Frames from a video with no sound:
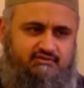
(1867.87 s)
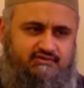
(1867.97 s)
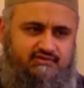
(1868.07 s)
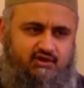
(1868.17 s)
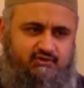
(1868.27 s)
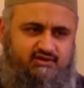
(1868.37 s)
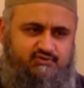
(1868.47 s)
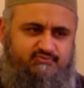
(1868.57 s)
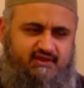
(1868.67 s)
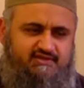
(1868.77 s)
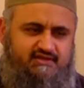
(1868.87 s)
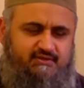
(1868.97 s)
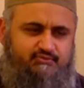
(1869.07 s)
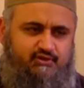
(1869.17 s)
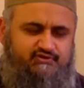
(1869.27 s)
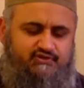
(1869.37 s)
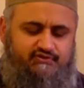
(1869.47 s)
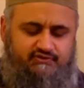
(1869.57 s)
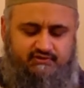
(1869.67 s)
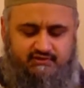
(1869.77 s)
So orange was basically a
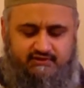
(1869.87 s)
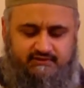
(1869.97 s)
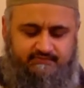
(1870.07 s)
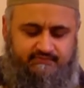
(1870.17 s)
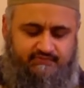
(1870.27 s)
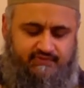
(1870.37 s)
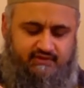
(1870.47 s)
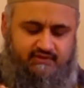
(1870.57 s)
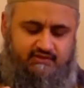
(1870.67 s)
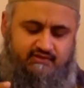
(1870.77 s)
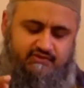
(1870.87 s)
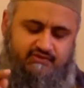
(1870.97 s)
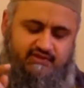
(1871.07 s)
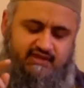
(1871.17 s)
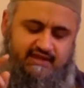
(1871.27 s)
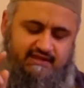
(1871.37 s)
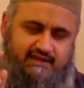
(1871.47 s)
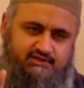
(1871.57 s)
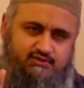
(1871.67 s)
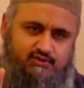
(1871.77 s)
proton. The
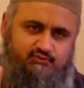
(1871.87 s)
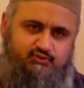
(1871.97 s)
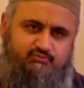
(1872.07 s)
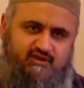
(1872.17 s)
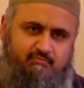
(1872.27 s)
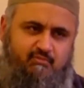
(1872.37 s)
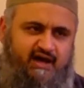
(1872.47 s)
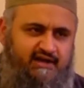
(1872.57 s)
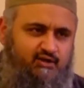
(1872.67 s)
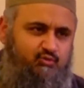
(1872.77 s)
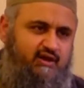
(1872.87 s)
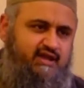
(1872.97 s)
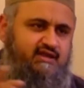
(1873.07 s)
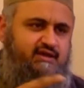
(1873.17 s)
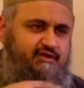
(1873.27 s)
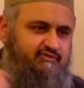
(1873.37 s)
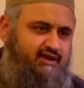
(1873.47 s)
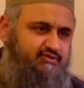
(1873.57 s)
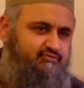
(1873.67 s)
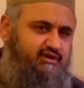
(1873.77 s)
electron would be a mile away going
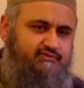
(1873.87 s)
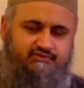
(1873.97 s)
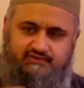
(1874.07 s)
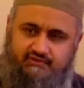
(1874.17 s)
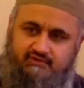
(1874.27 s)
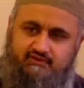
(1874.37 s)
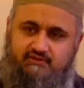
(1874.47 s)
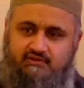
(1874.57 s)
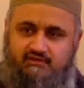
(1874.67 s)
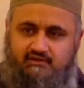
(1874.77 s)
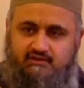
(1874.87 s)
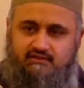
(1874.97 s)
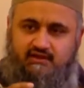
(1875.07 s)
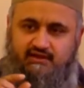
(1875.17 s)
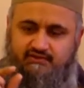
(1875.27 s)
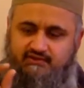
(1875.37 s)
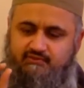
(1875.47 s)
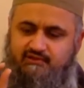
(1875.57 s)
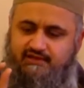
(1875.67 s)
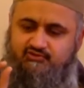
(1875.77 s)
round and round. And the
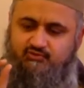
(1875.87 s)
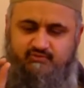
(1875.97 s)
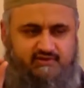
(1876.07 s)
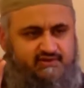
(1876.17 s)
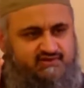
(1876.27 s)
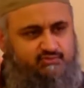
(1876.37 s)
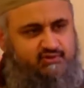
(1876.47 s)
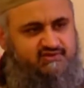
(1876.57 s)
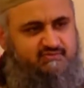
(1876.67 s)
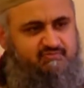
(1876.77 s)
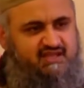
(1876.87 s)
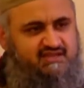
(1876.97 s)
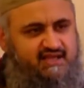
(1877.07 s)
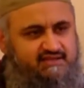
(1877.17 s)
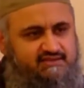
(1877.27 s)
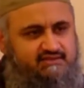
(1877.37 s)
electron would be as small as a pinhead.